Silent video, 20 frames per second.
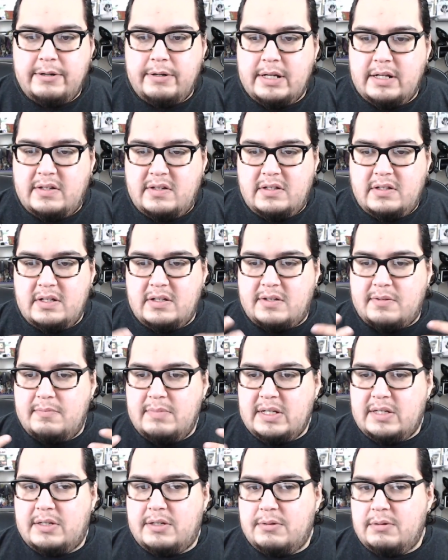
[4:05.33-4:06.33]
It's this
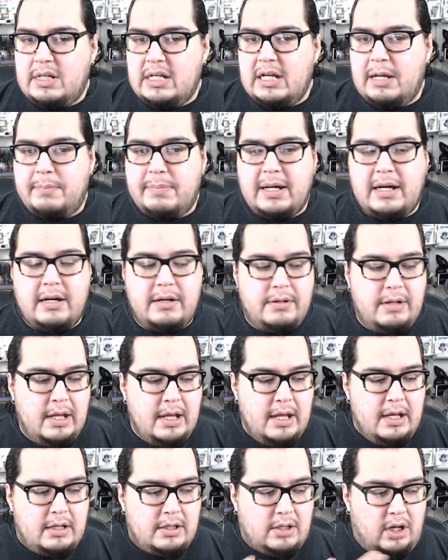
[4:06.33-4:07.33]
mystery about
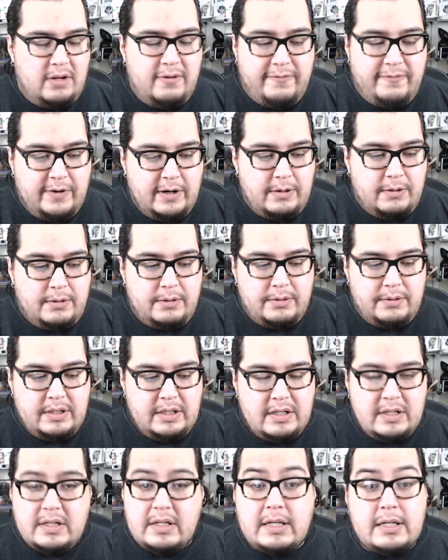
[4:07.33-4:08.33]
Colin Farrell.
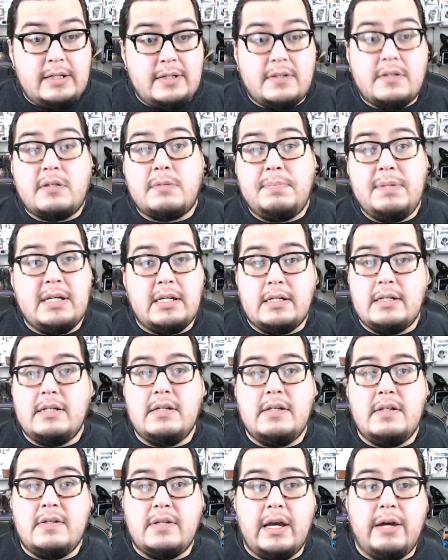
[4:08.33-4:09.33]
He's speaking in
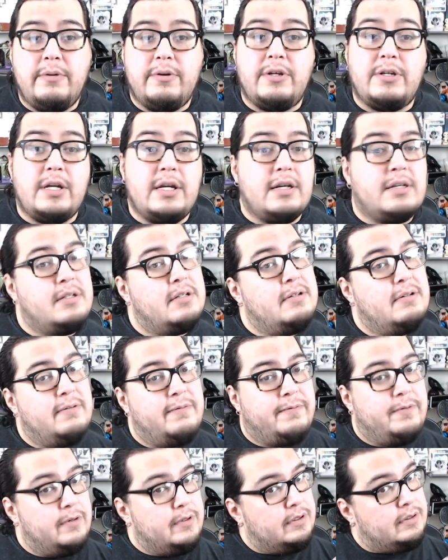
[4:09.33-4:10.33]
his Irish accent,
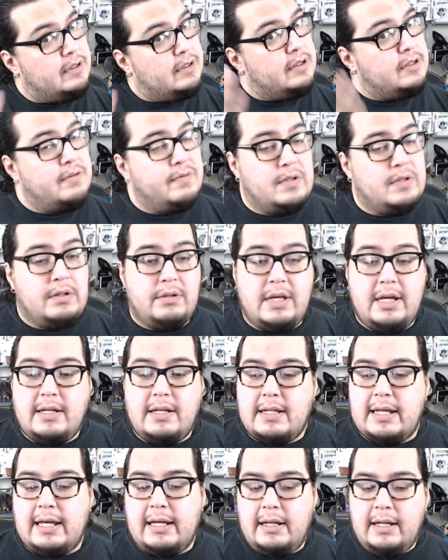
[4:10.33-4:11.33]
for those of you who like
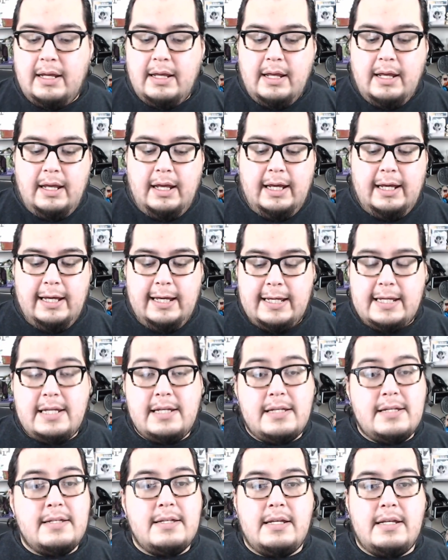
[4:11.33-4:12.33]
that.
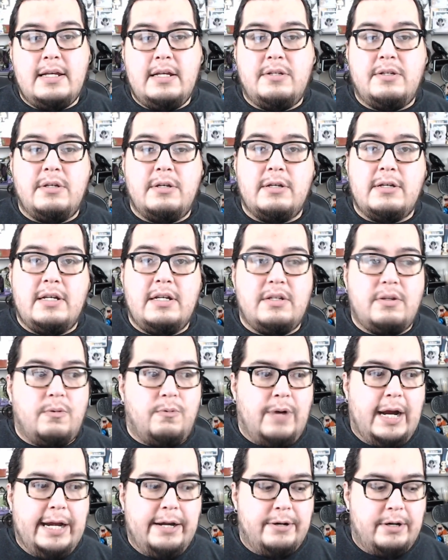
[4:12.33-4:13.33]
He's a
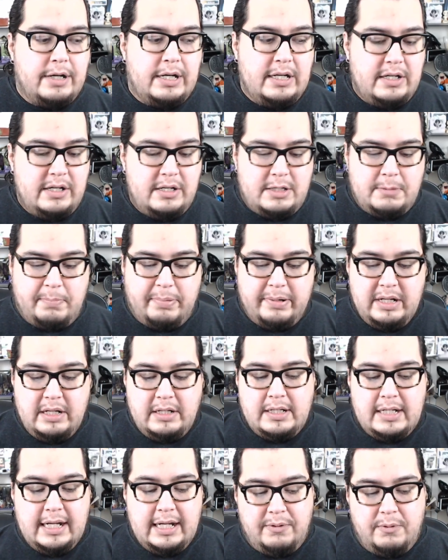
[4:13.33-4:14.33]
writer. He's putting
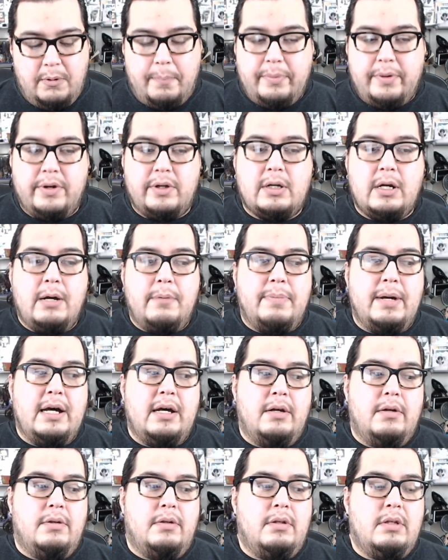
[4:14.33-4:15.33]
together a book
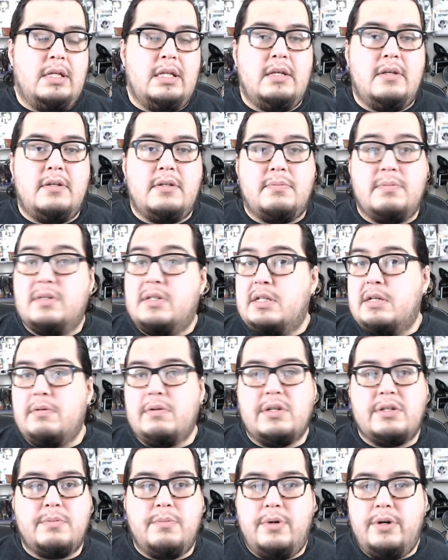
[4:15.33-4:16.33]
about these
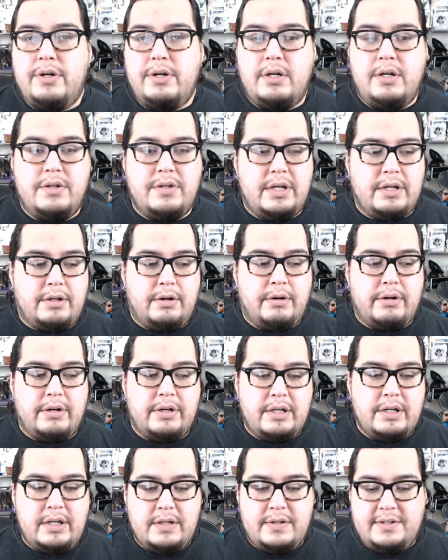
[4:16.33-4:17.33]
mysterious murders that occurred
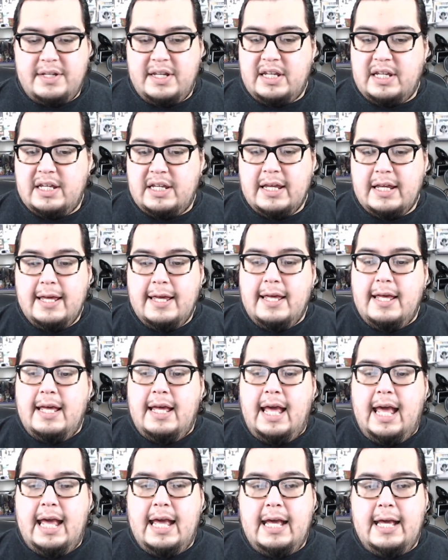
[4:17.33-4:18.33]
in his city,
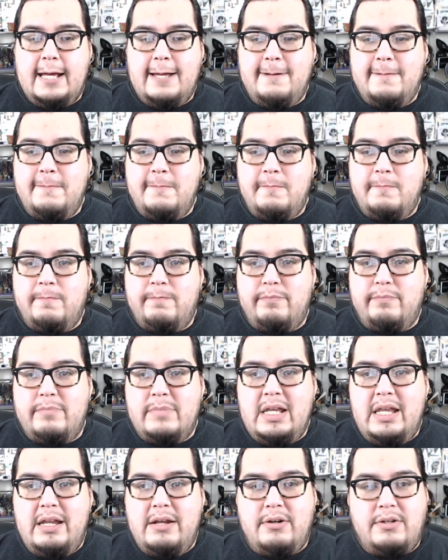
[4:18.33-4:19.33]

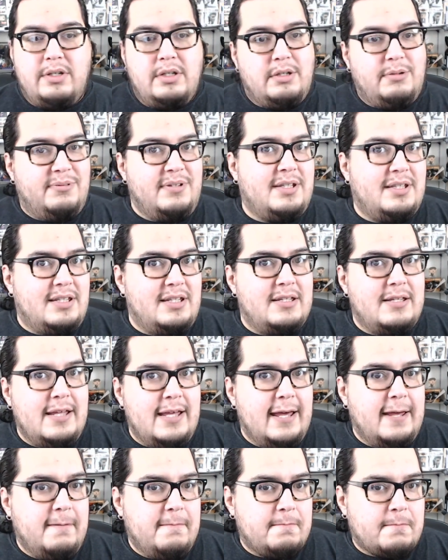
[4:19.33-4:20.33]
and there's a twist to
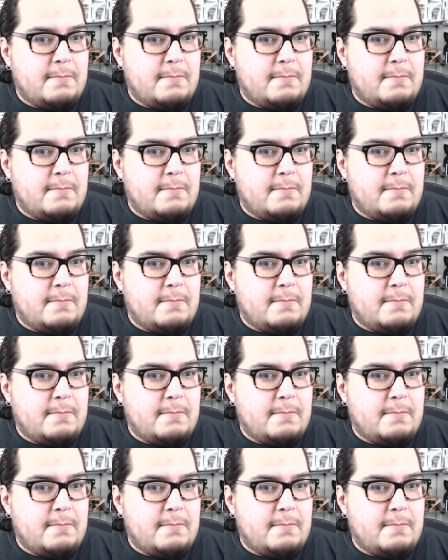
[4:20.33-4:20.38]
that.